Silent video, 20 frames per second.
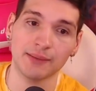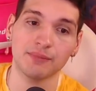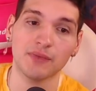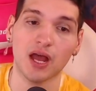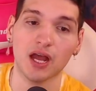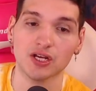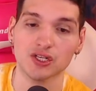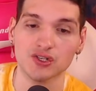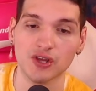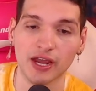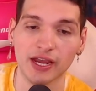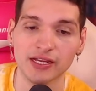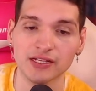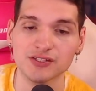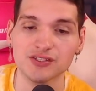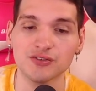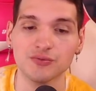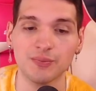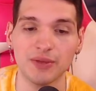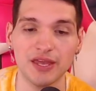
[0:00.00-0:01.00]
not trying
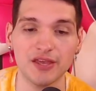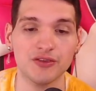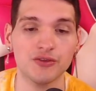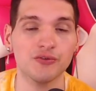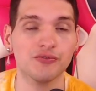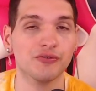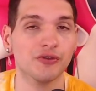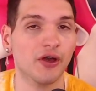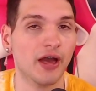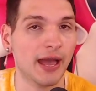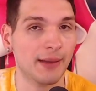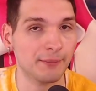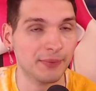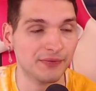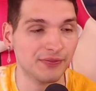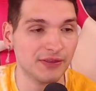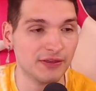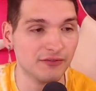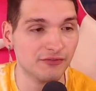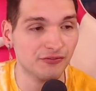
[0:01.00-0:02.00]
to make you feel
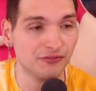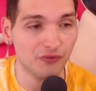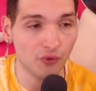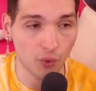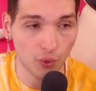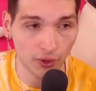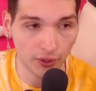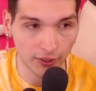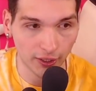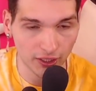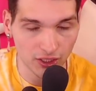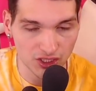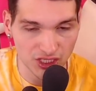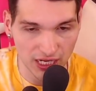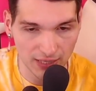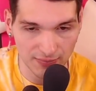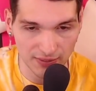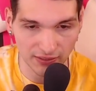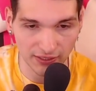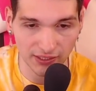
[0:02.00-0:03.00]
empathy for
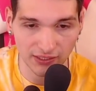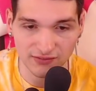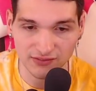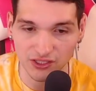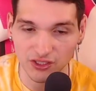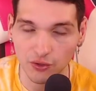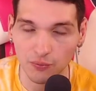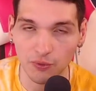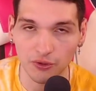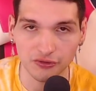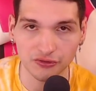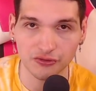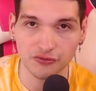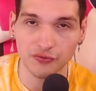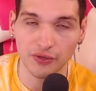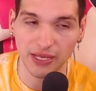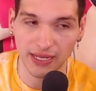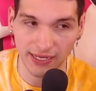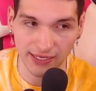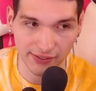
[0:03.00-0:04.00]
Jamie Lynn, because I know most of you
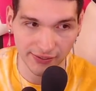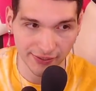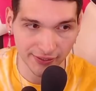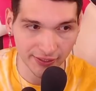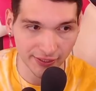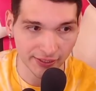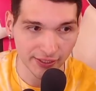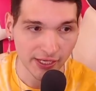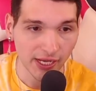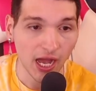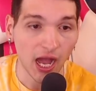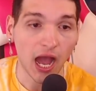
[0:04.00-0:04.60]
hate her.